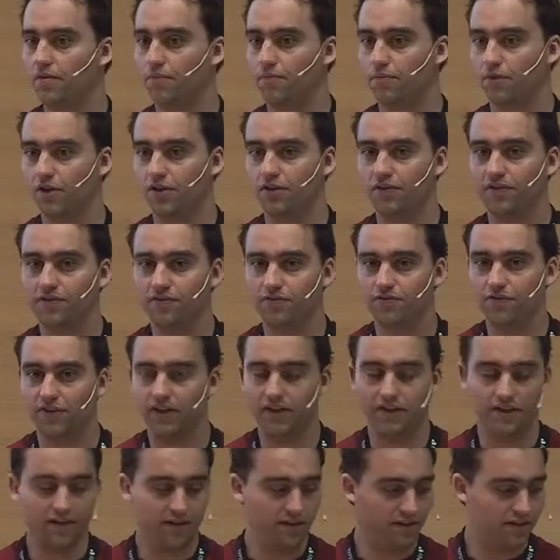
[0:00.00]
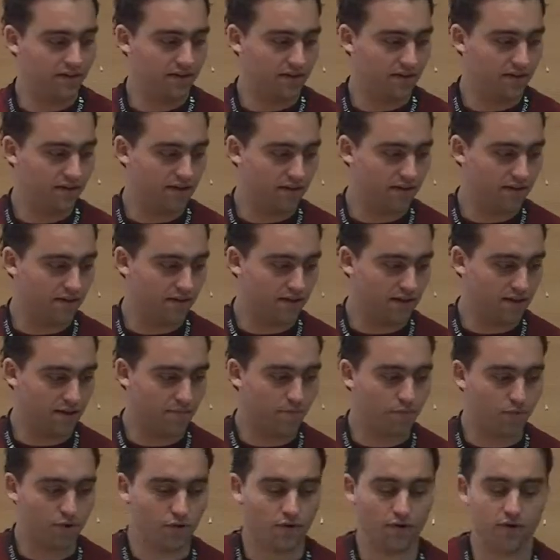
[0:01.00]
but it's really
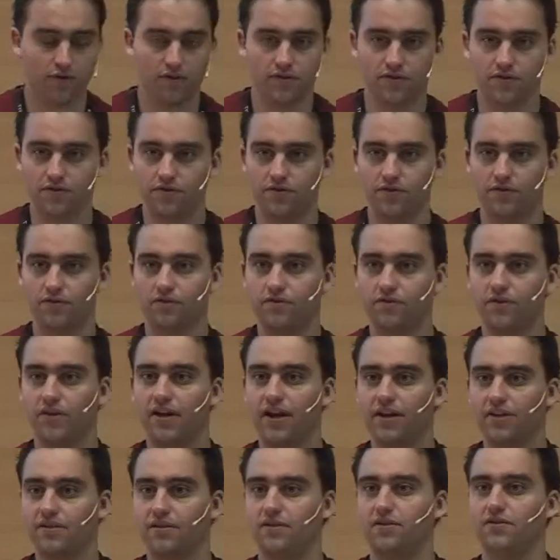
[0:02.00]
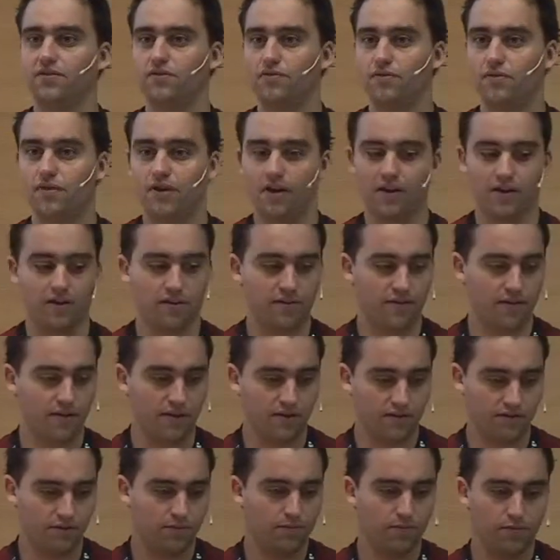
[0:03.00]
important to, to get into that.
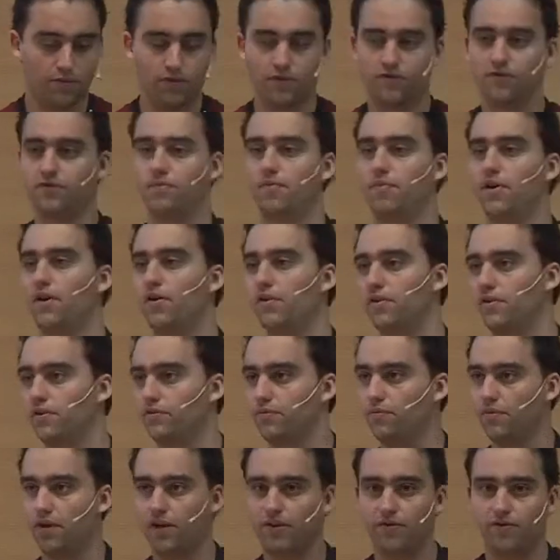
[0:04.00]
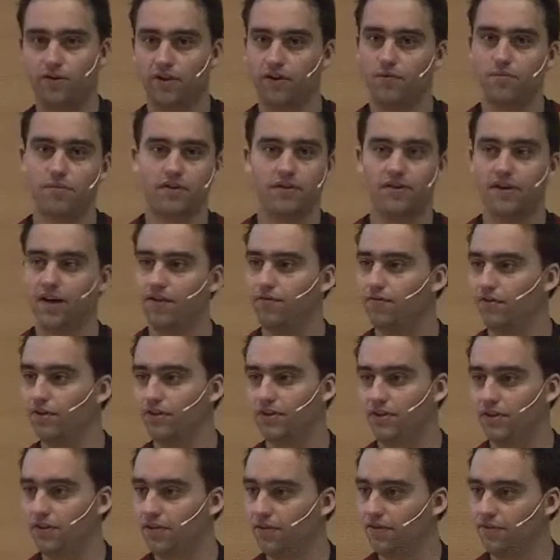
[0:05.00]
There are some books about it I recommend every
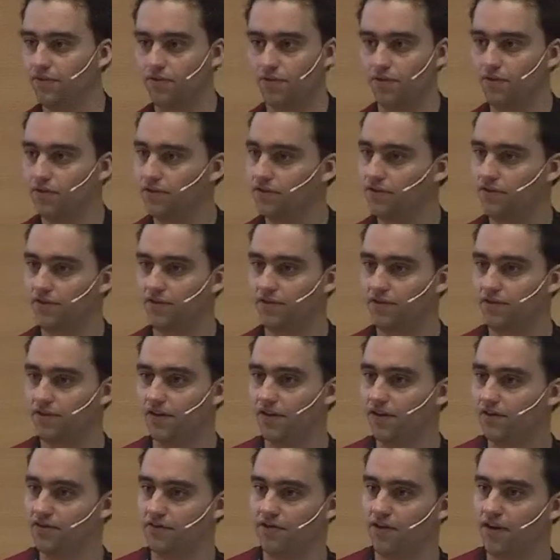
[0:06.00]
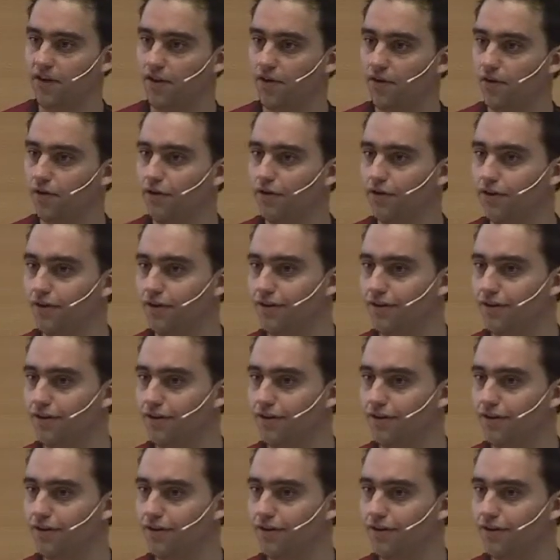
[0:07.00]
year for six years now.